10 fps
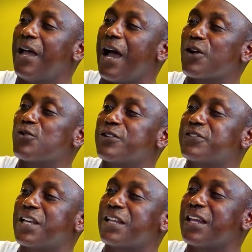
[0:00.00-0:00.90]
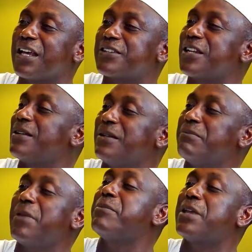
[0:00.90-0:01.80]
I could have stayed there till
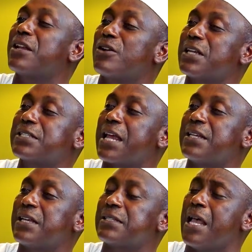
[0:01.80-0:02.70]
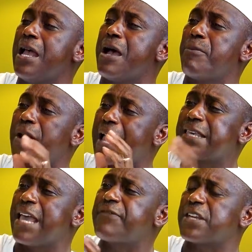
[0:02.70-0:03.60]
maybe another 10 years. But I
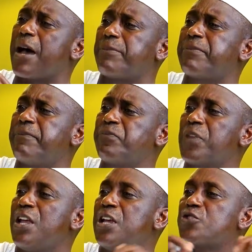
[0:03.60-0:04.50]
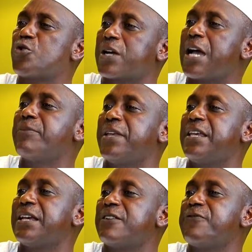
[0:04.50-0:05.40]
gave it up to come
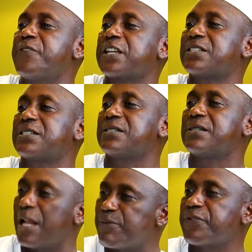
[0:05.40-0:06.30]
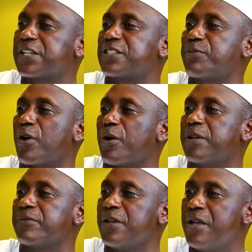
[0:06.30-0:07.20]
here and help fix the
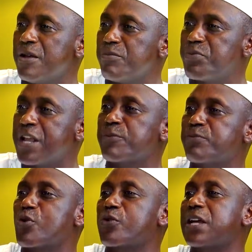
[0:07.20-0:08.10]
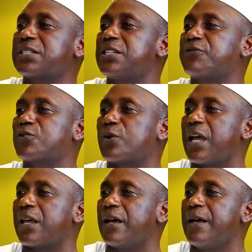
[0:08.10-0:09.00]
problems. Bring progressives
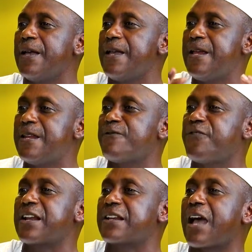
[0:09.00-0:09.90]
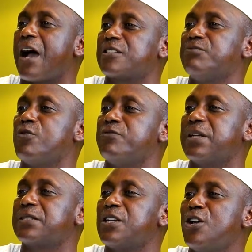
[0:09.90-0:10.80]
together in a vanguard
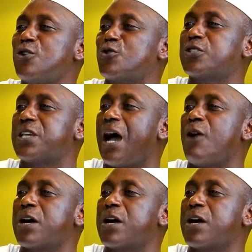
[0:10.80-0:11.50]
movement to say our